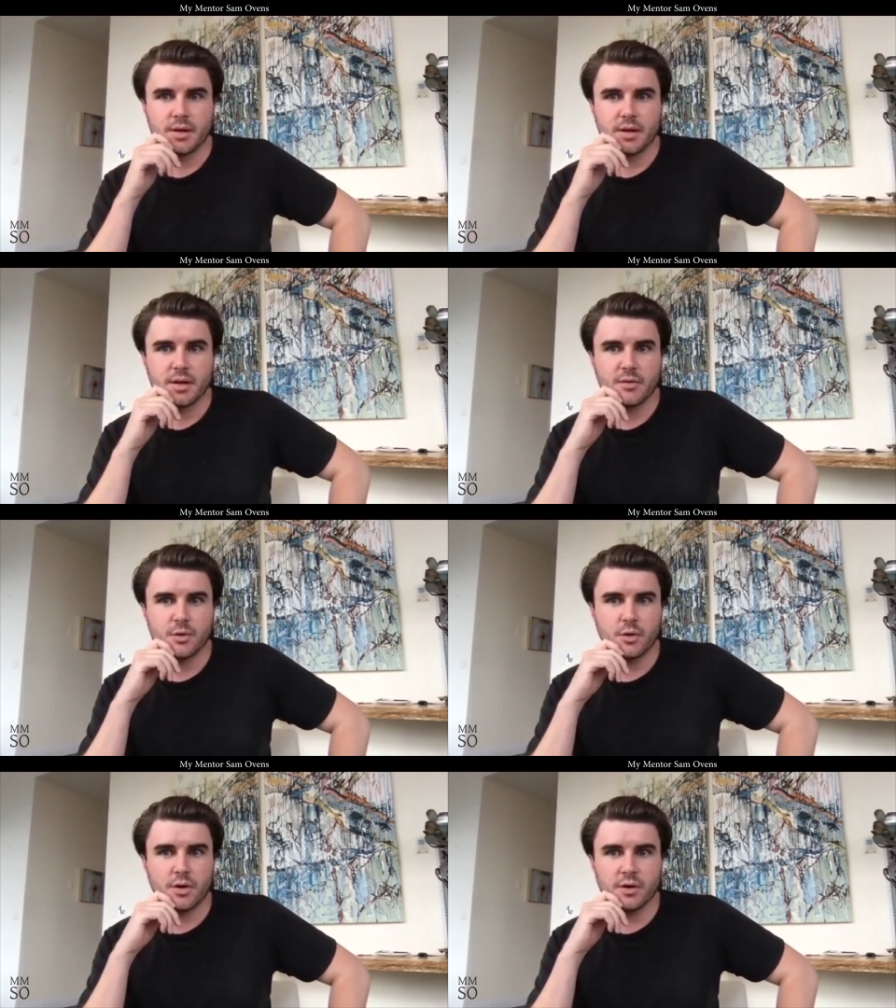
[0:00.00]
If
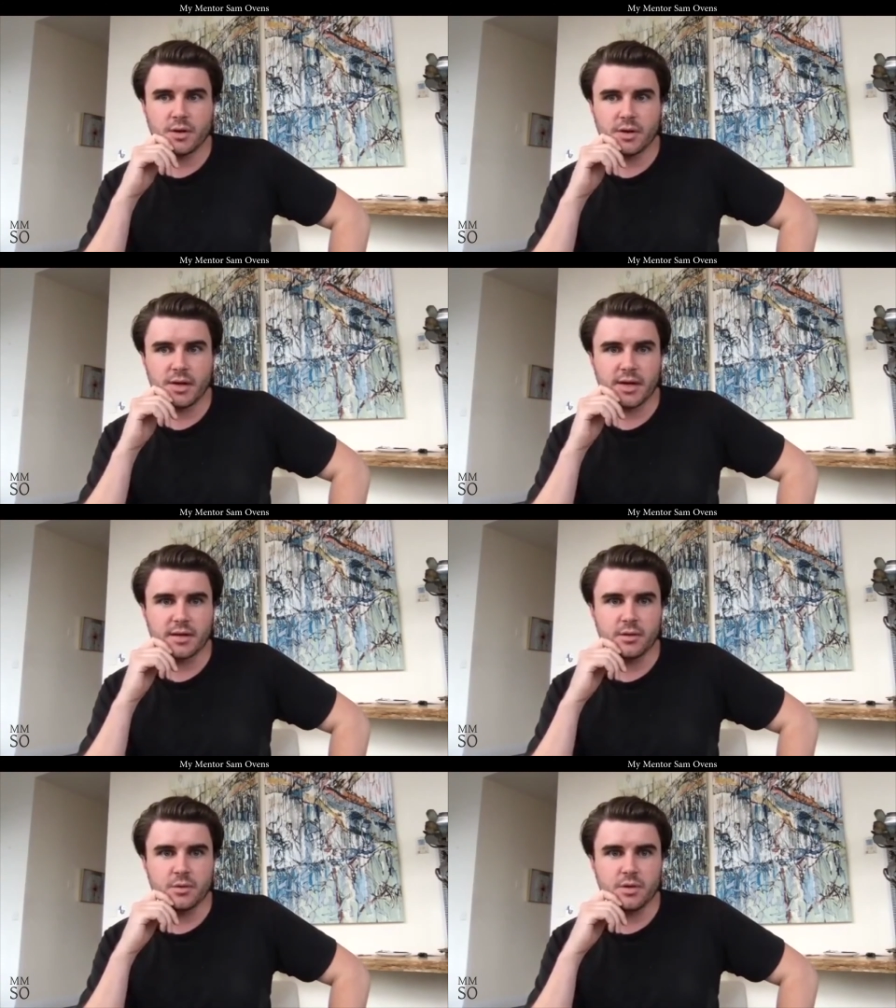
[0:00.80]
you're
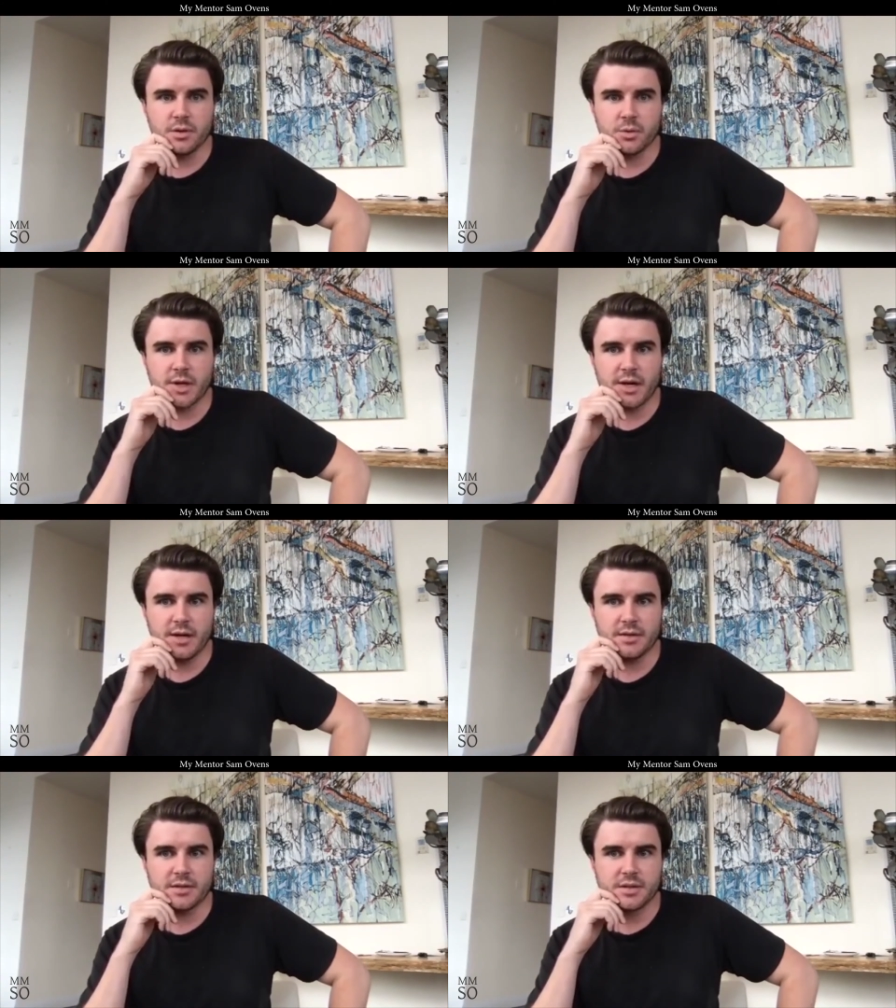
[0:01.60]
like, you
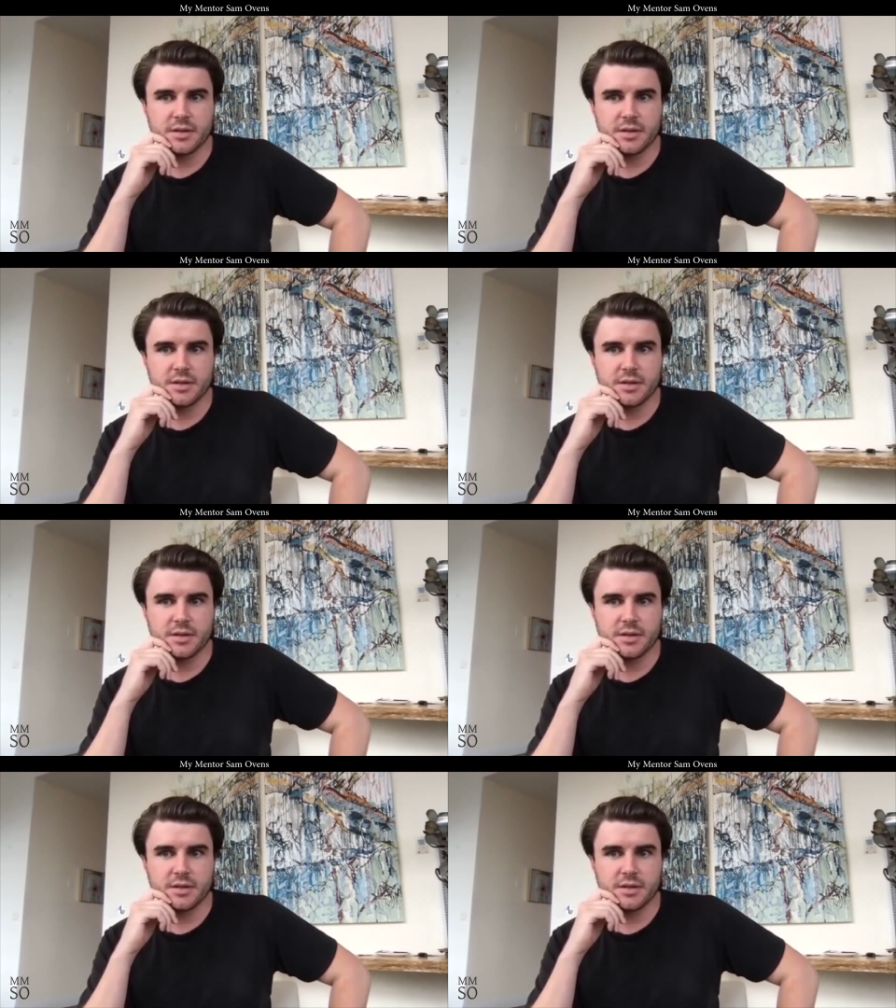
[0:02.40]
can't,